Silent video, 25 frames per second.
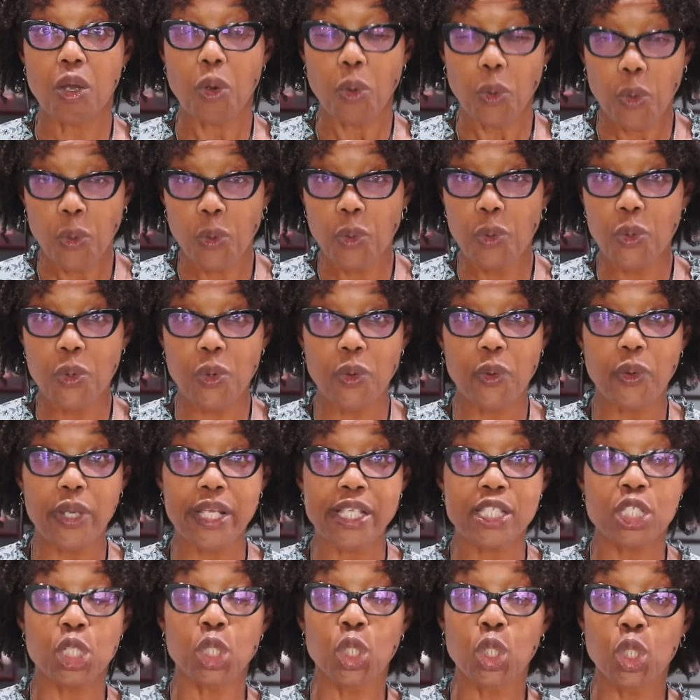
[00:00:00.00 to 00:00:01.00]
or
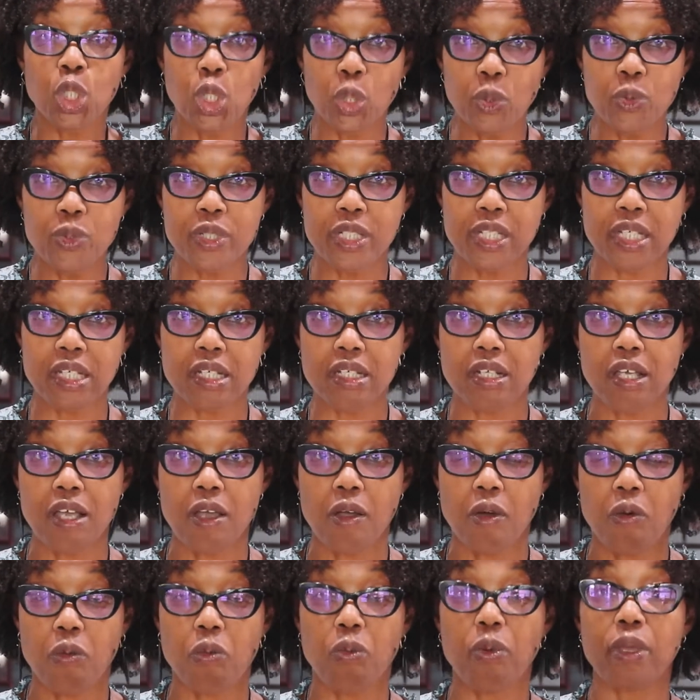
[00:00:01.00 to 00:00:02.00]
it's loaded
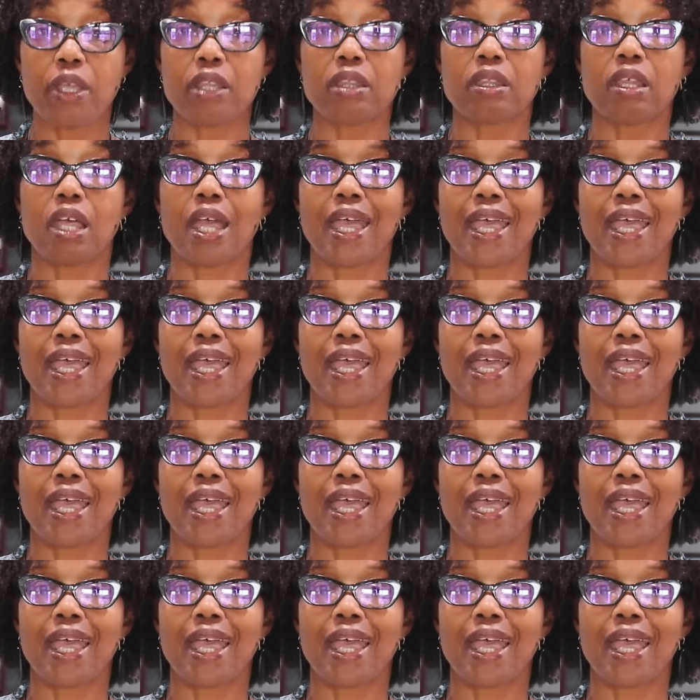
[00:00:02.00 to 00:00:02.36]
with